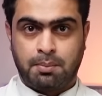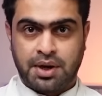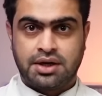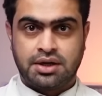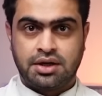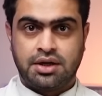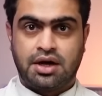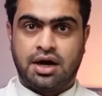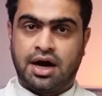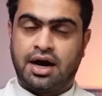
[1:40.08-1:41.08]
But
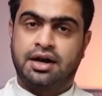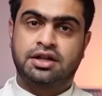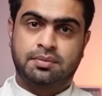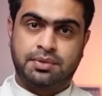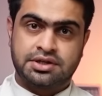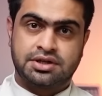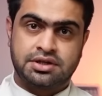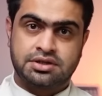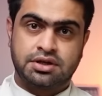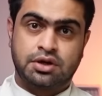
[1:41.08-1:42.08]
harder the
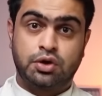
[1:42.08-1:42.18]
bristles,